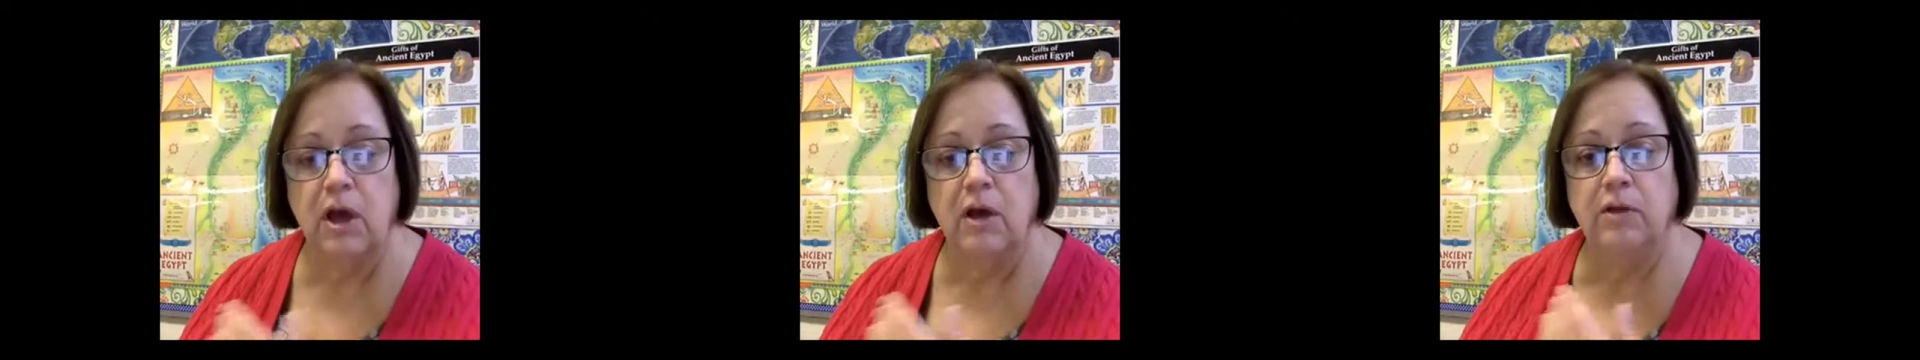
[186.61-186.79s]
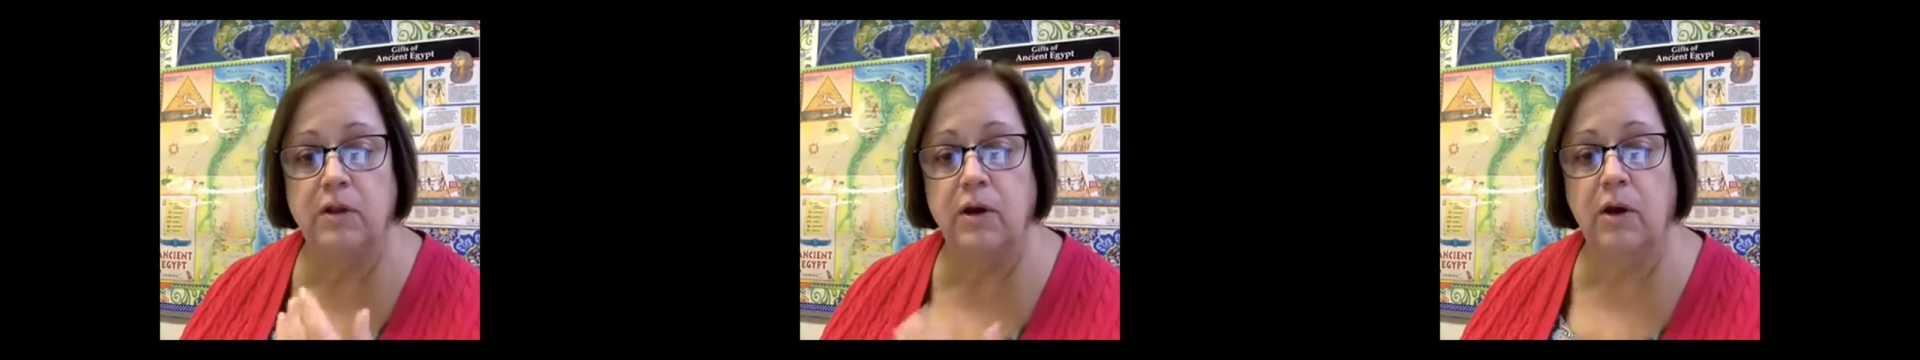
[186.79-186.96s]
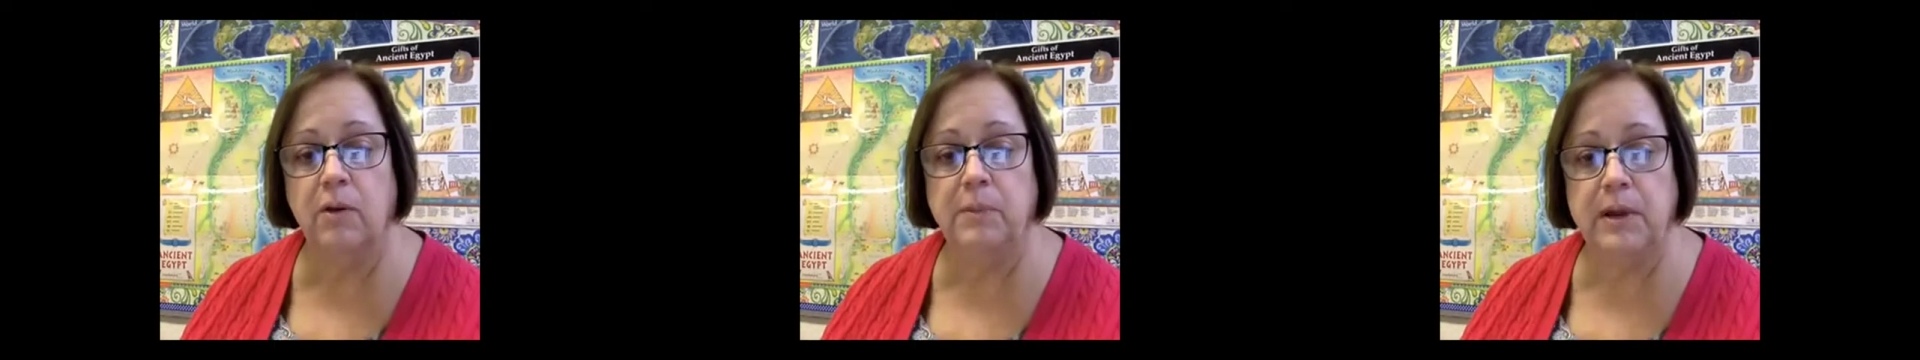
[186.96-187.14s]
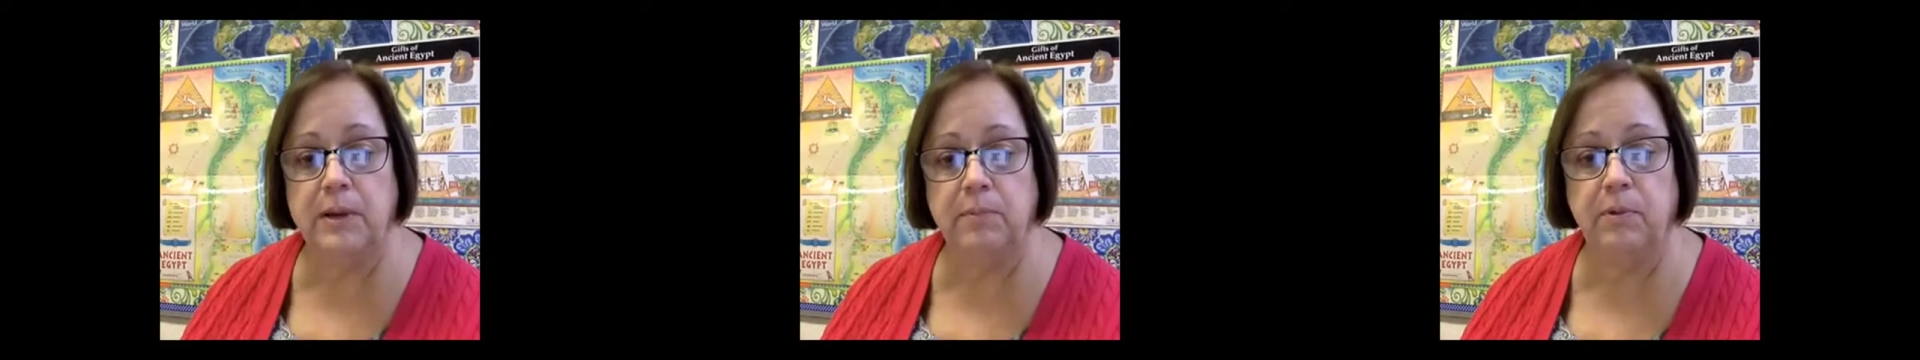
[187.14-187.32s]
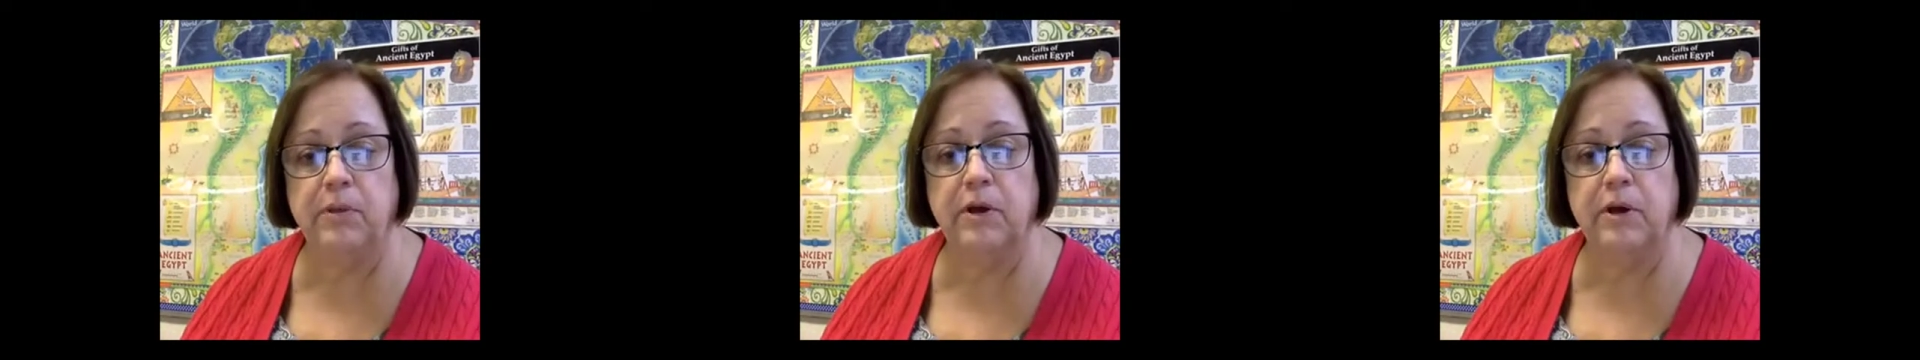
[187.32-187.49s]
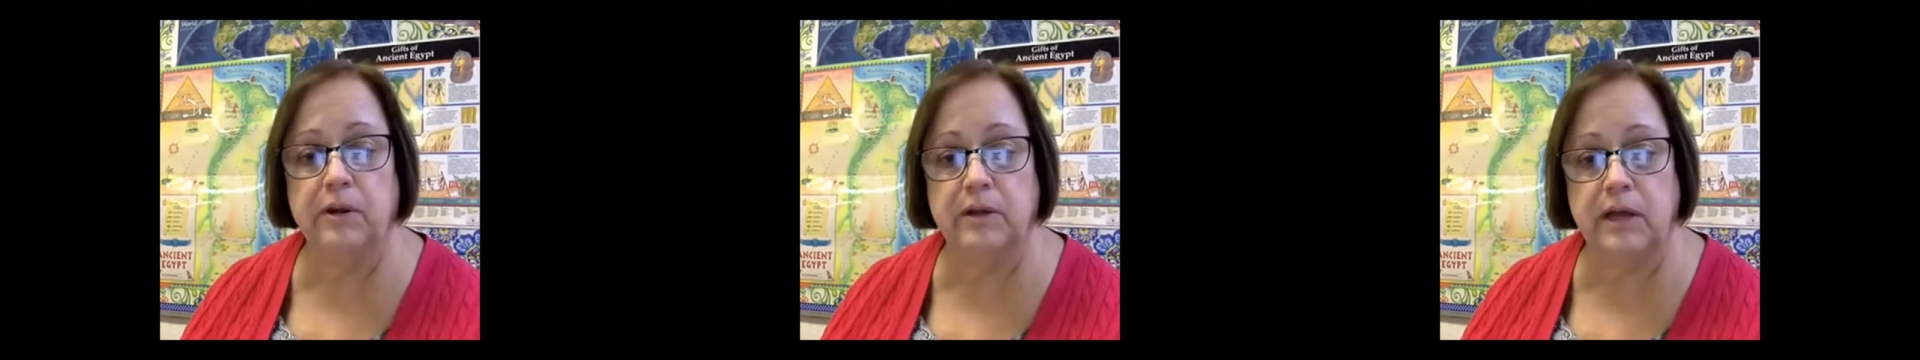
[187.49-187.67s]
There are people
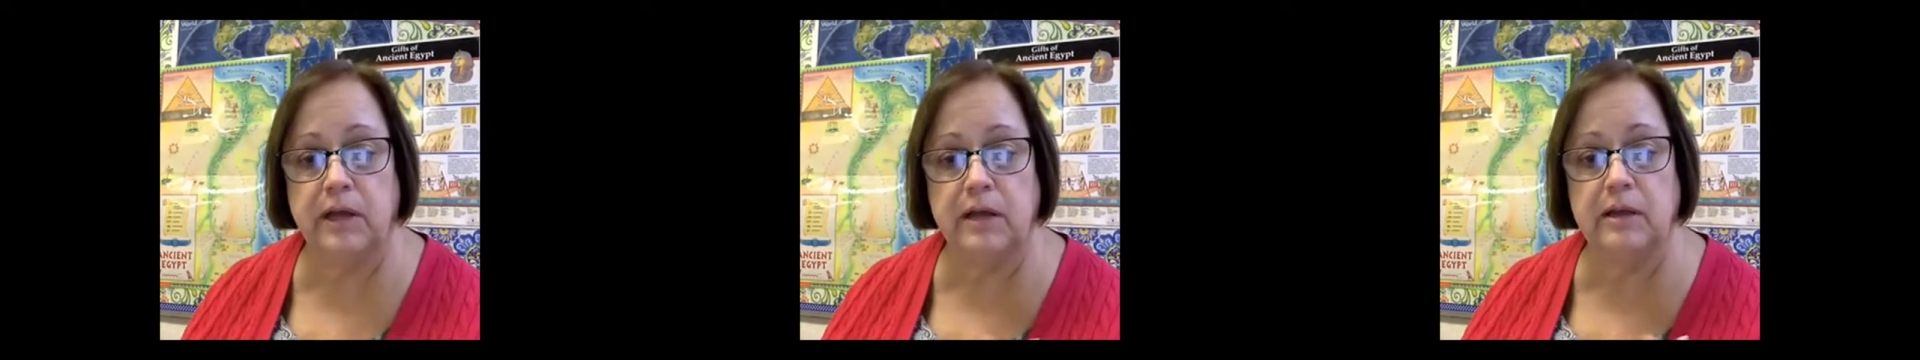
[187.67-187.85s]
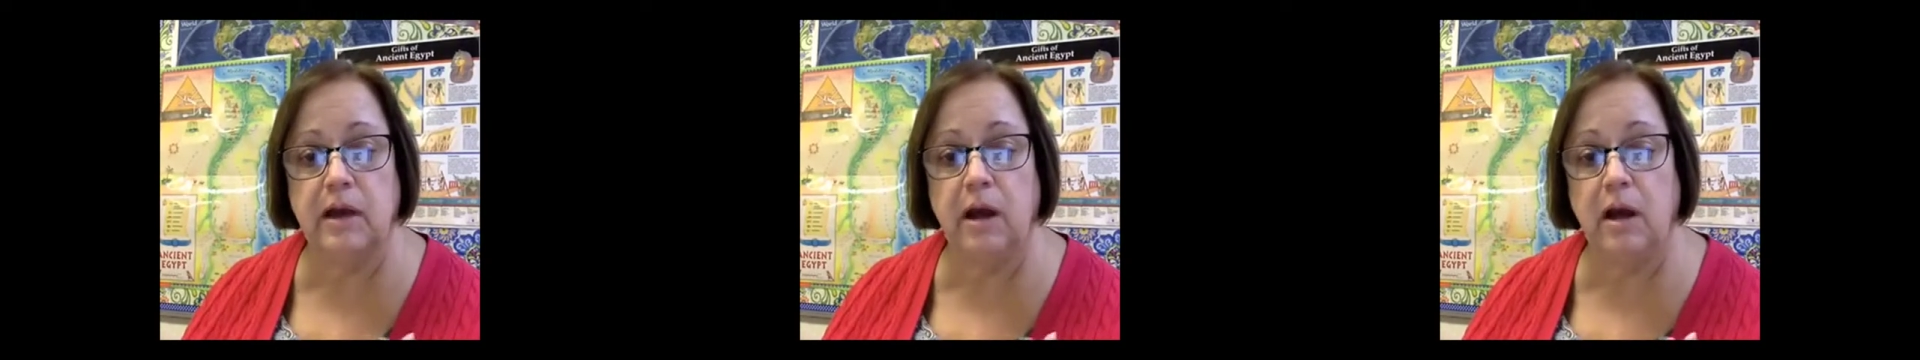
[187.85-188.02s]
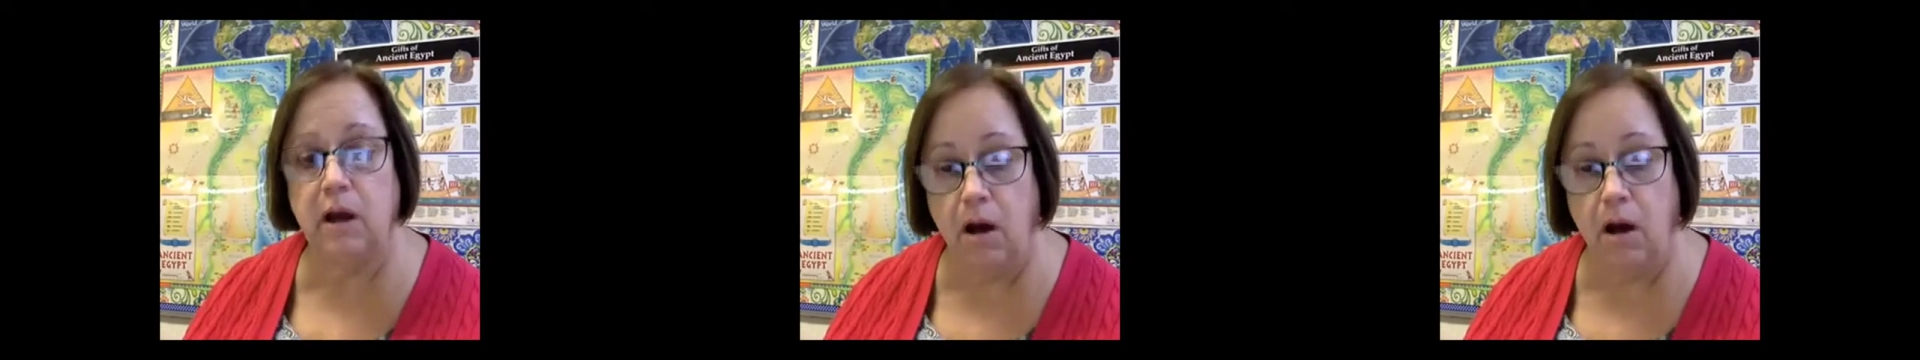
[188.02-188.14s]
that can